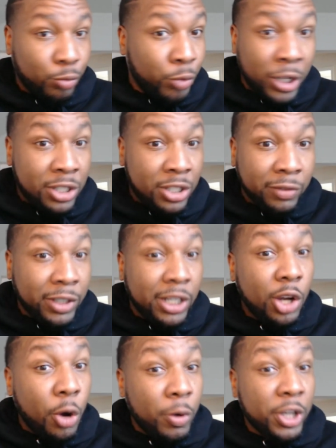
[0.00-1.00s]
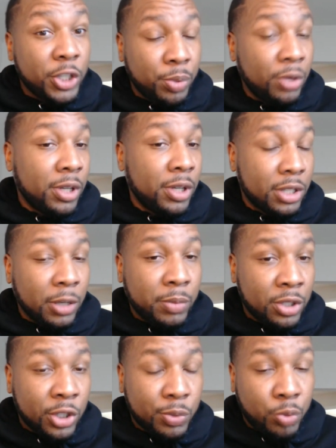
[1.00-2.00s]
relatively no experience up
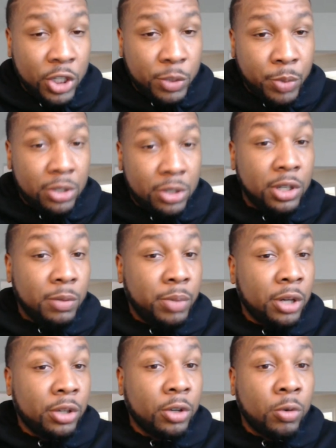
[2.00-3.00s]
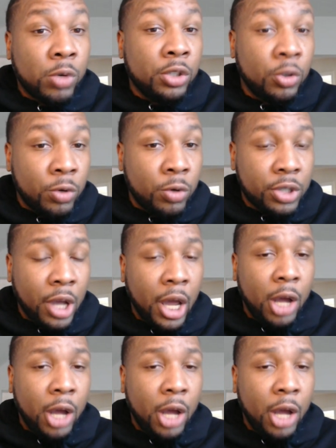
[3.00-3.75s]
until this point, especially compared to Quinn Ewers,